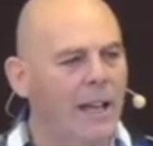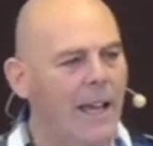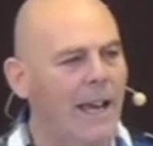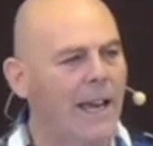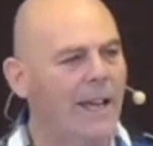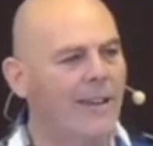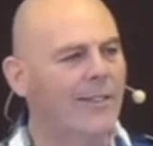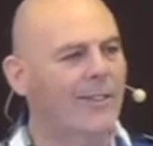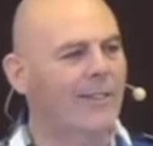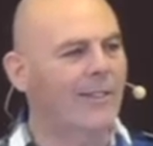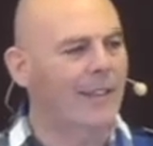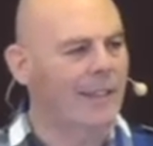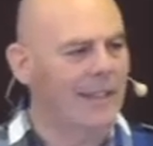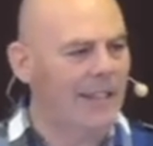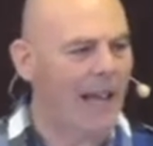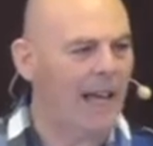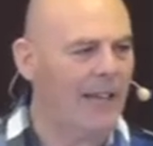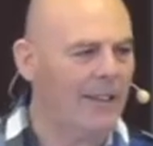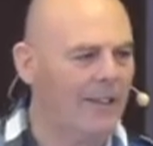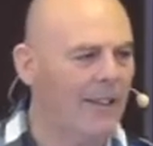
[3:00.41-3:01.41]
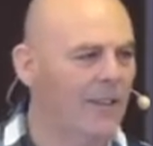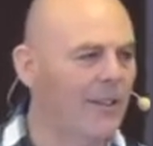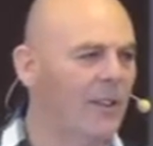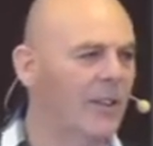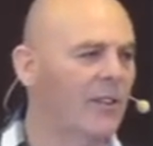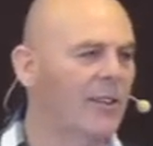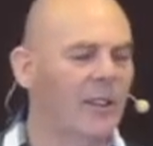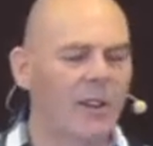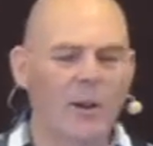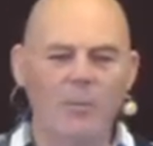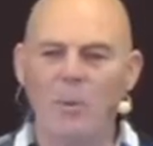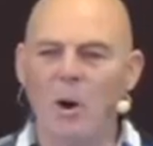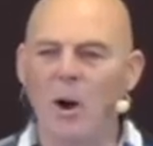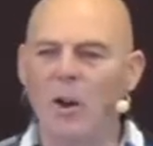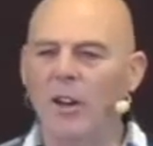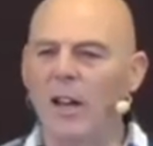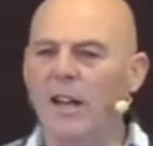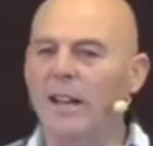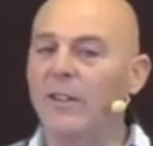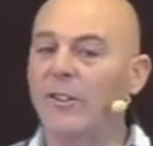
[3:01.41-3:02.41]
He's still active, he's still on
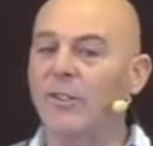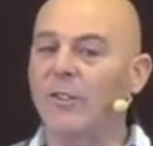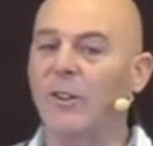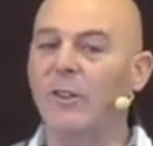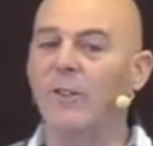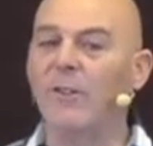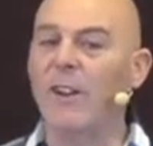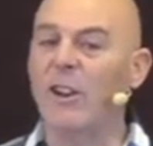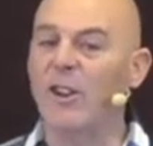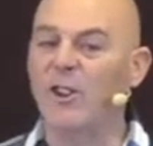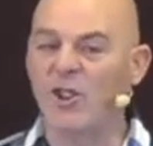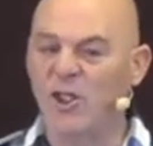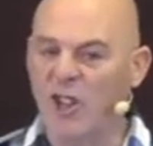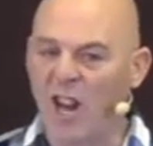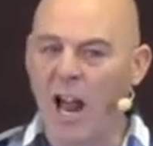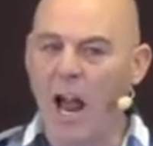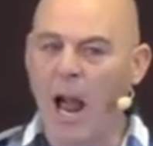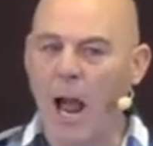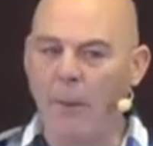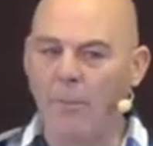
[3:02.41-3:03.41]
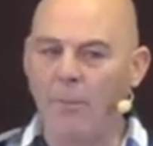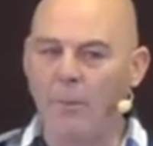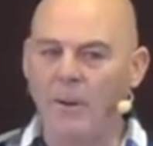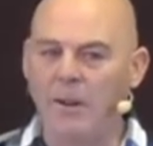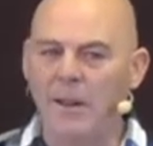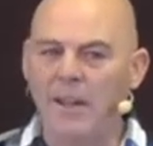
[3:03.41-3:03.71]
board, and he's still very sharp.